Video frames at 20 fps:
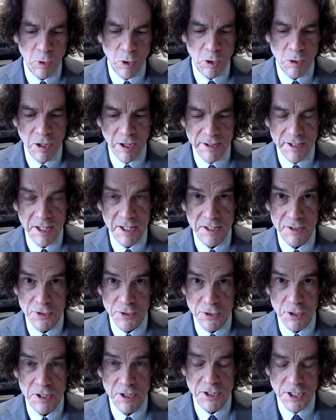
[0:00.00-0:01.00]
has a big
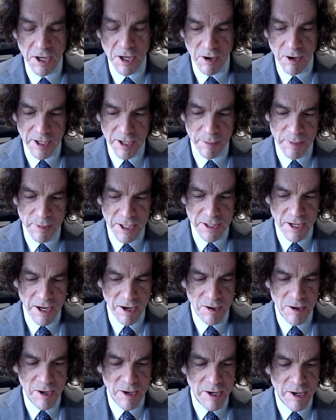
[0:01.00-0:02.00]
role on the Judiciary
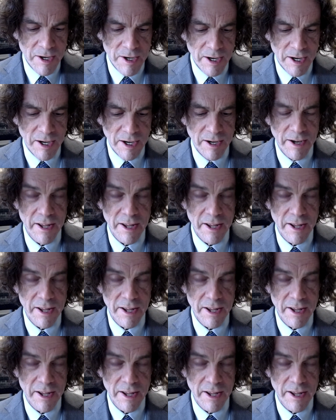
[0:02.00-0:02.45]
Committee there,